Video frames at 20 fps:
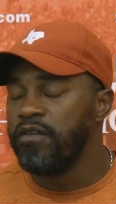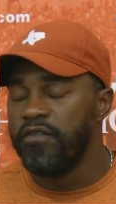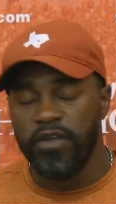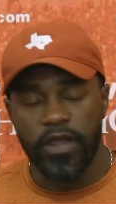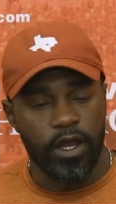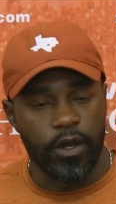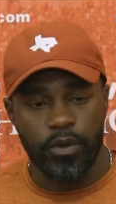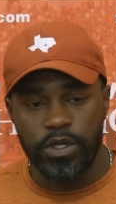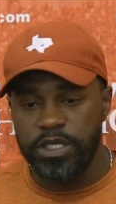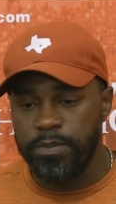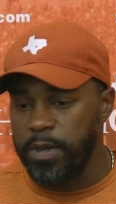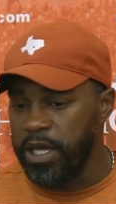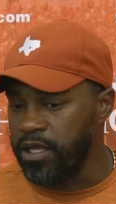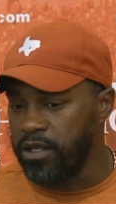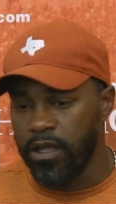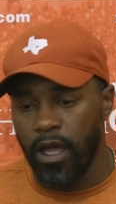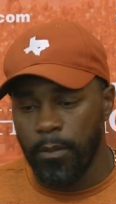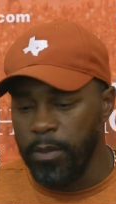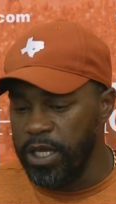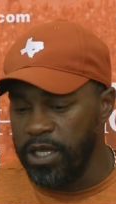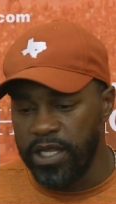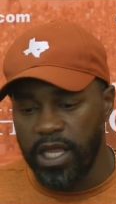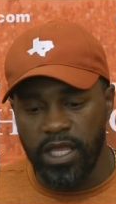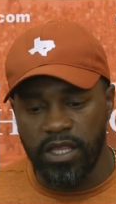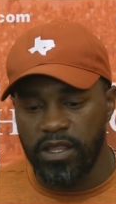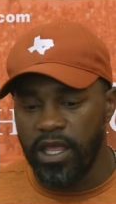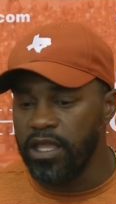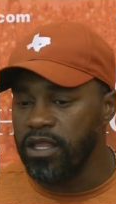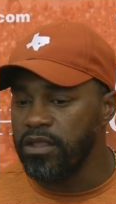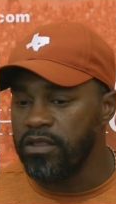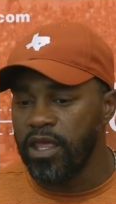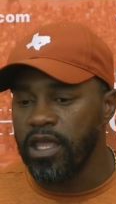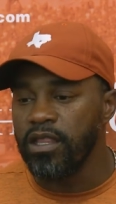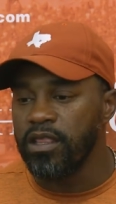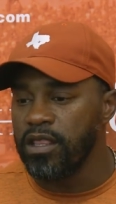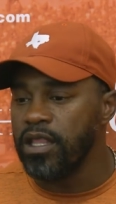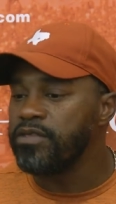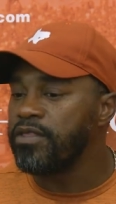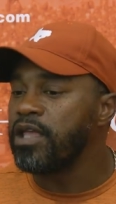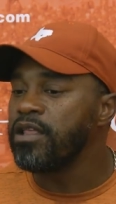even Very respect. I mean,
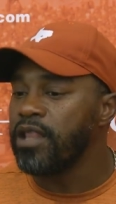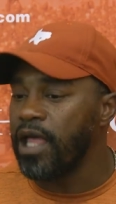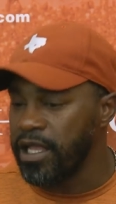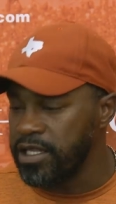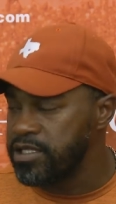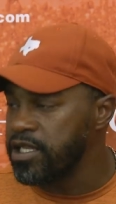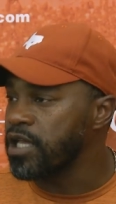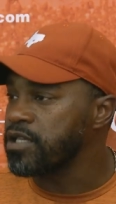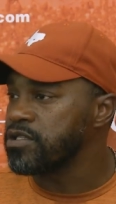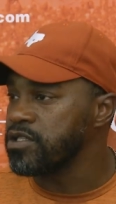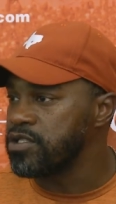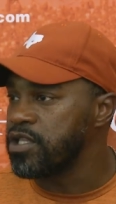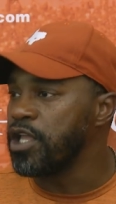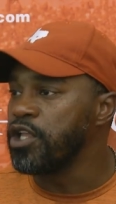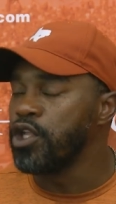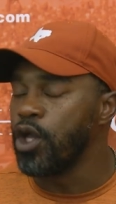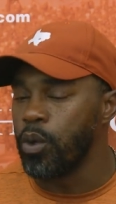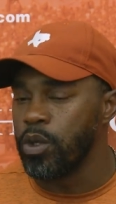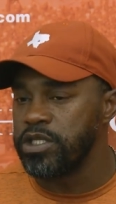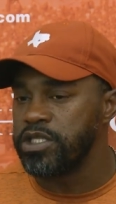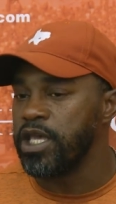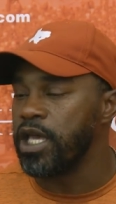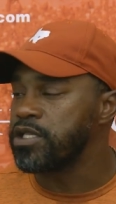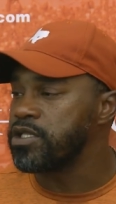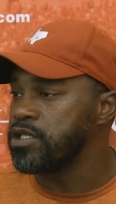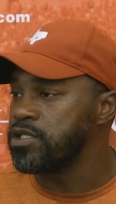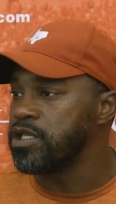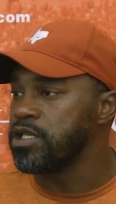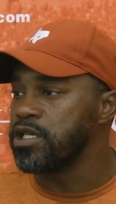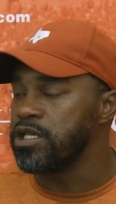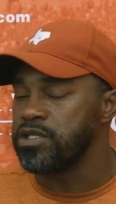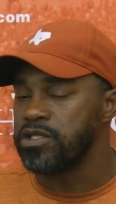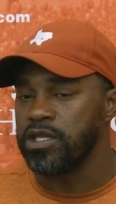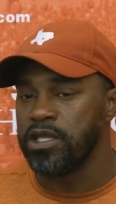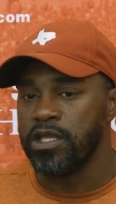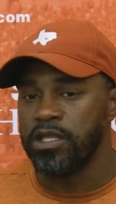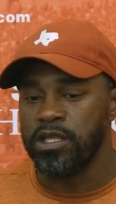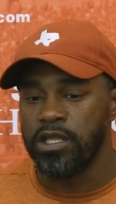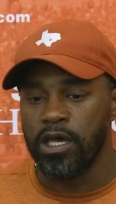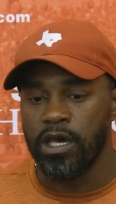they like Texas. They know what Texas is,
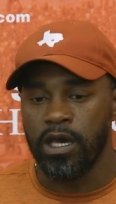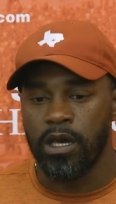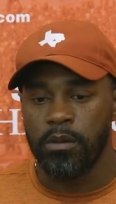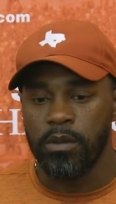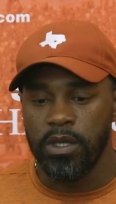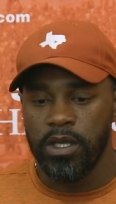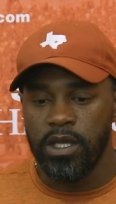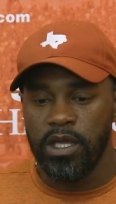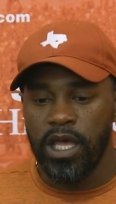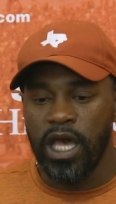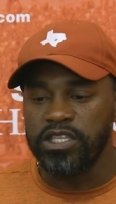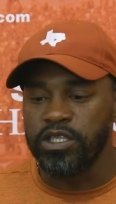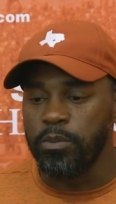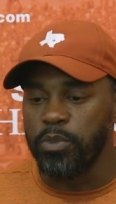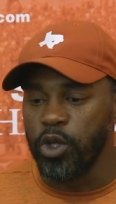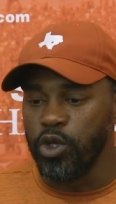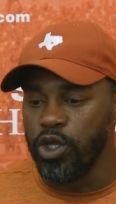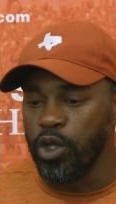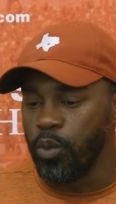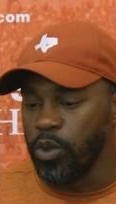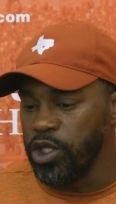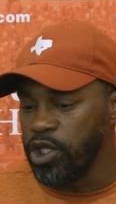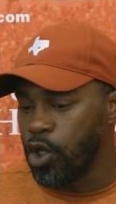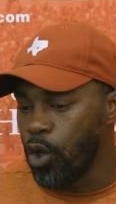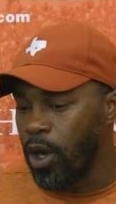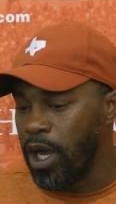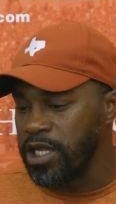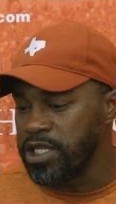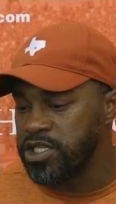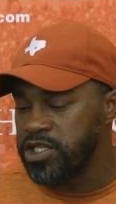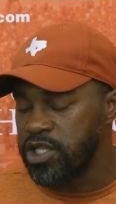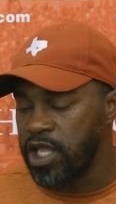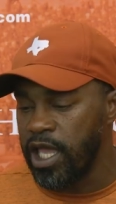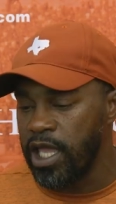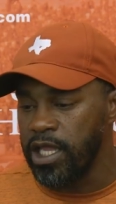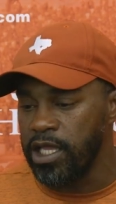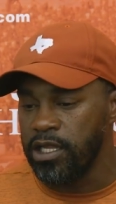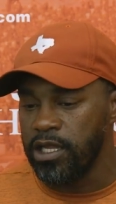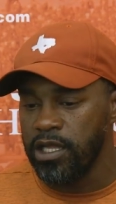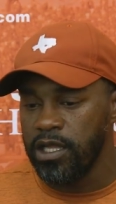and that's the beauty when you go out of
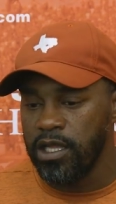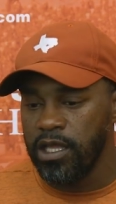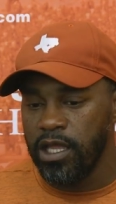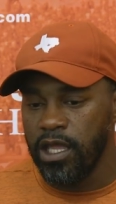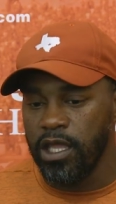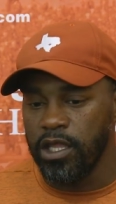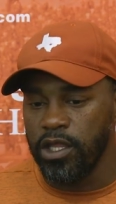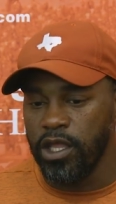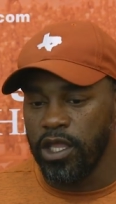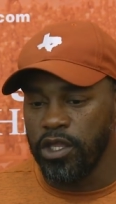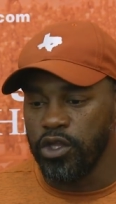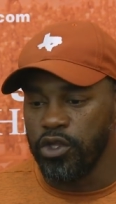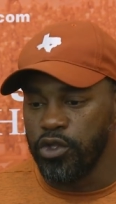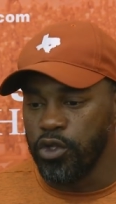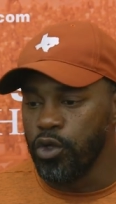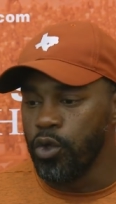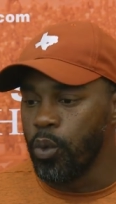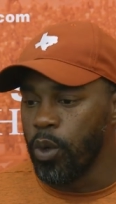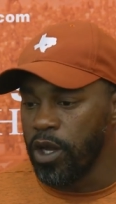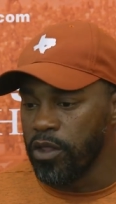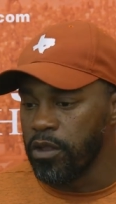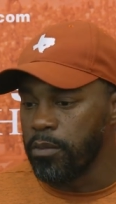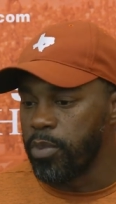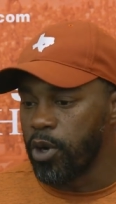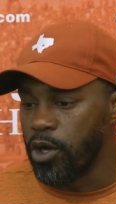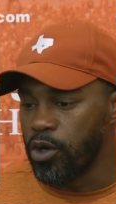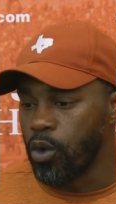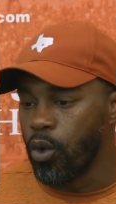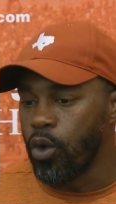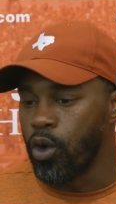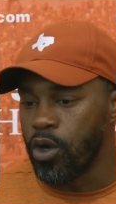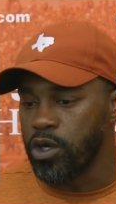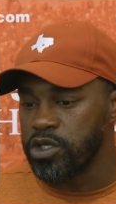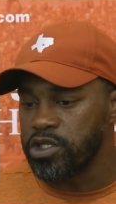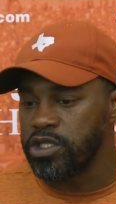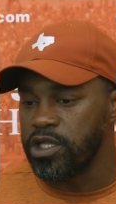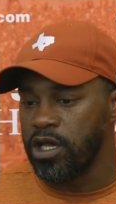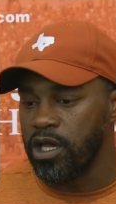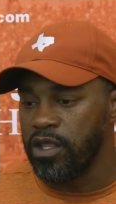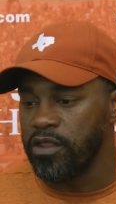state and you do wear the burnt
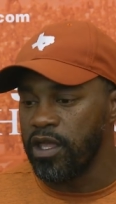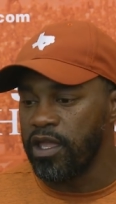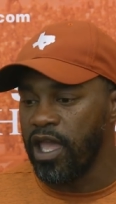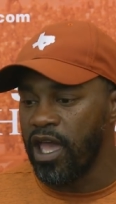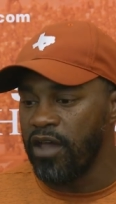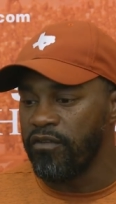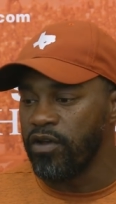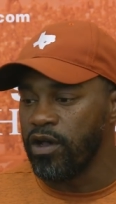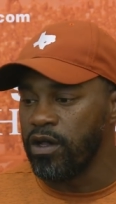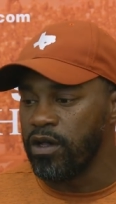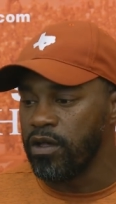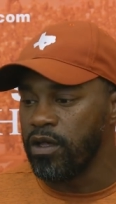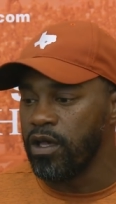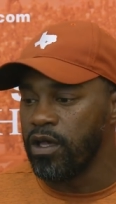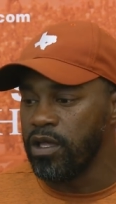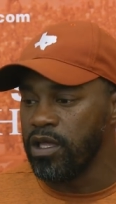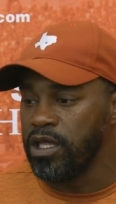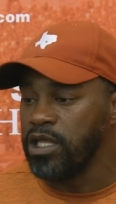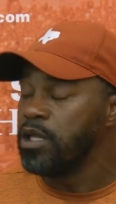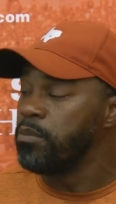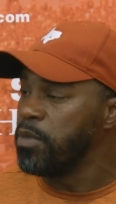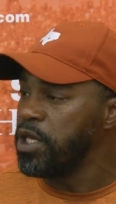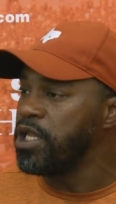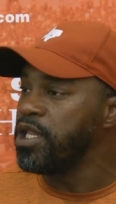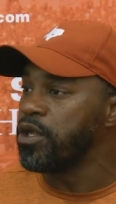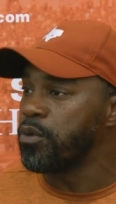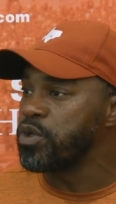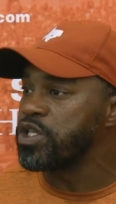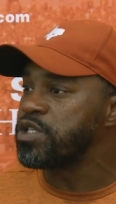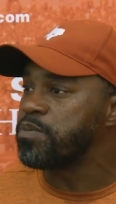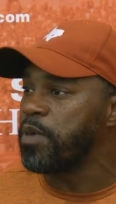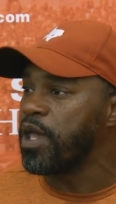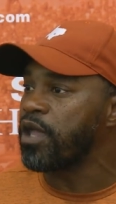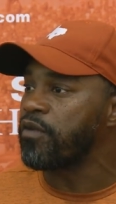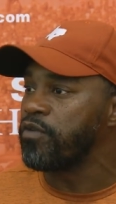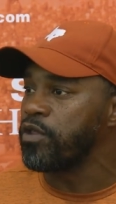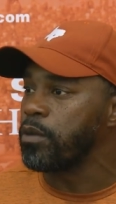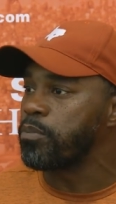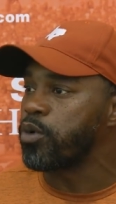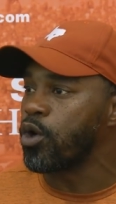orange. They have an immediate
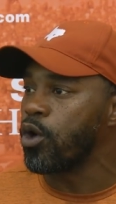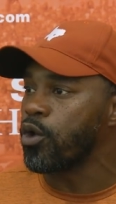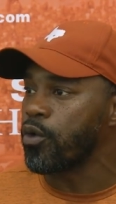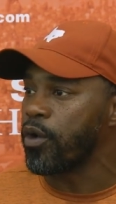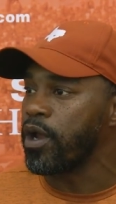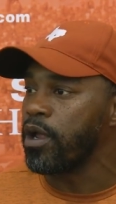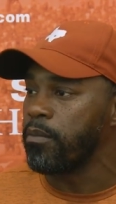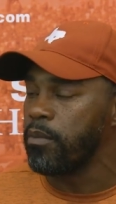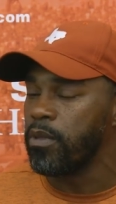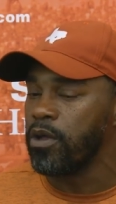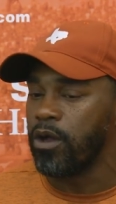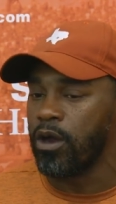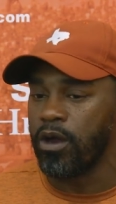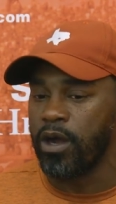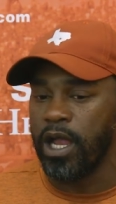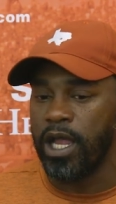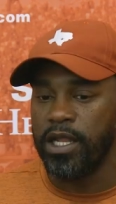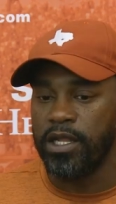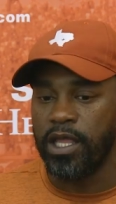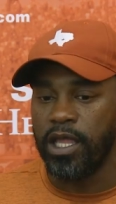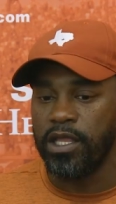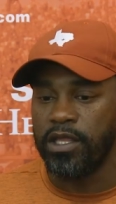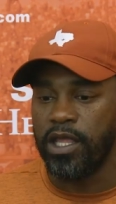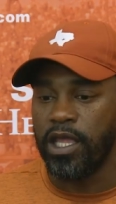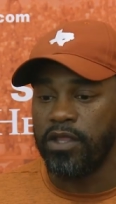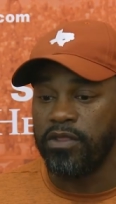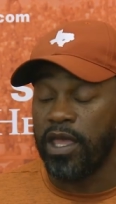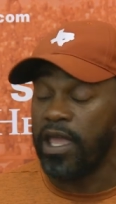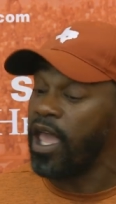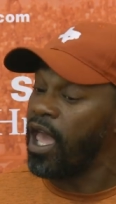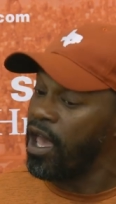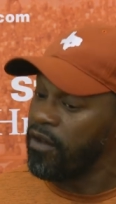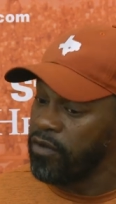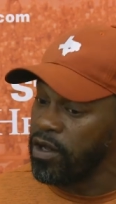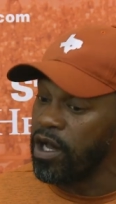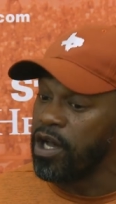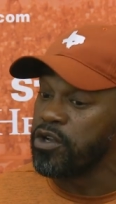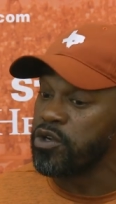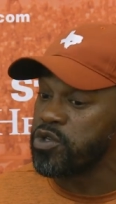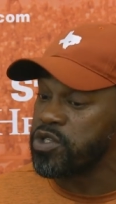respect for the program, all right? They have
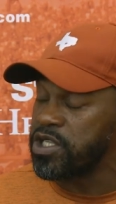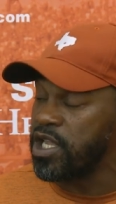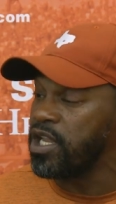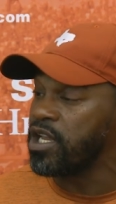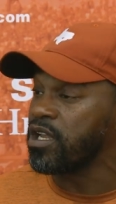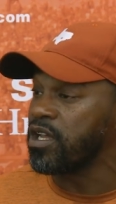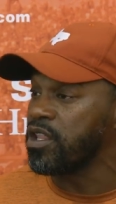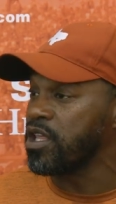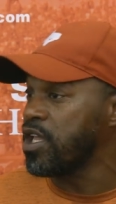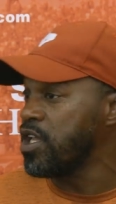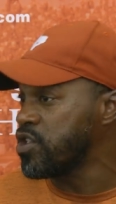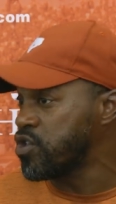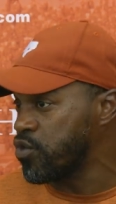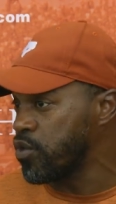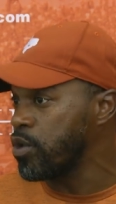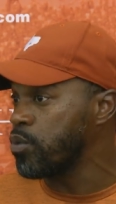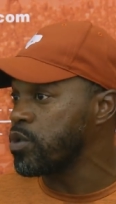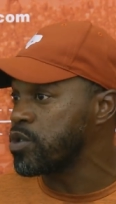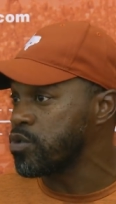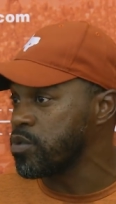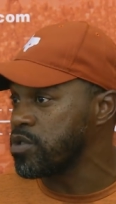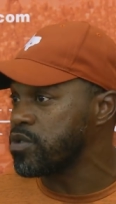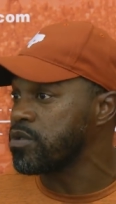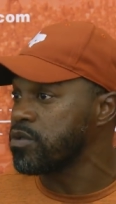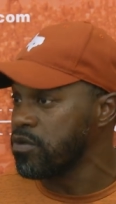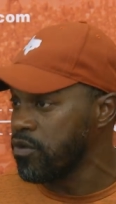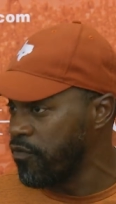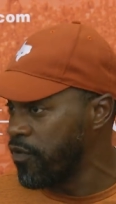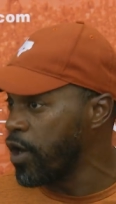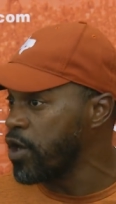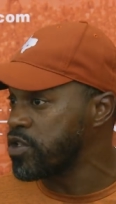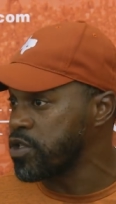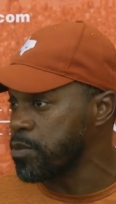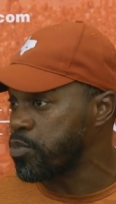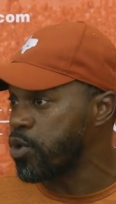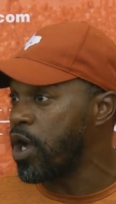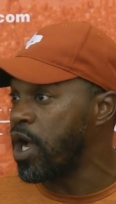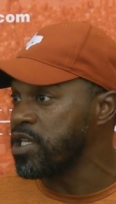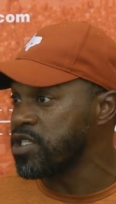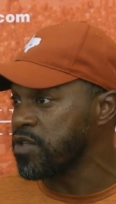an understanding of the history, which was very
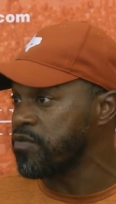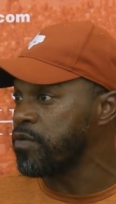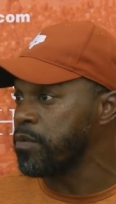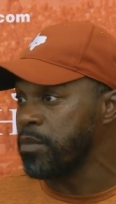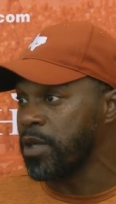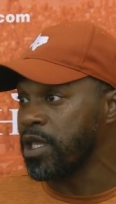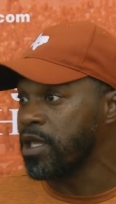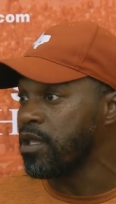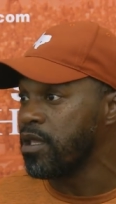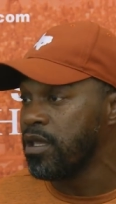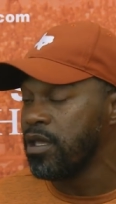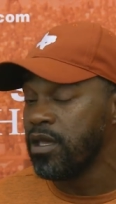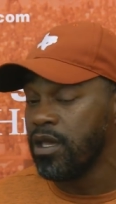surprising for me.